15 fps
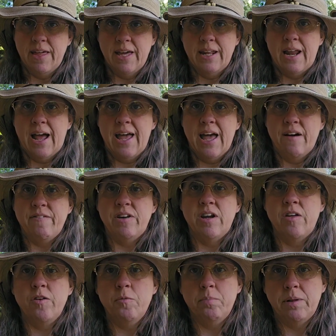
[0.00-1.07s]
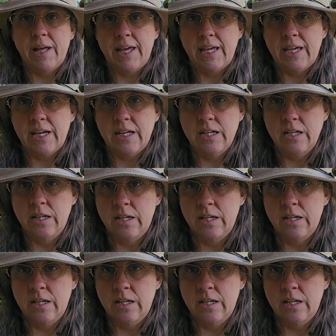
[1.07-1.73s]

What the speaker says: then I have another blanket.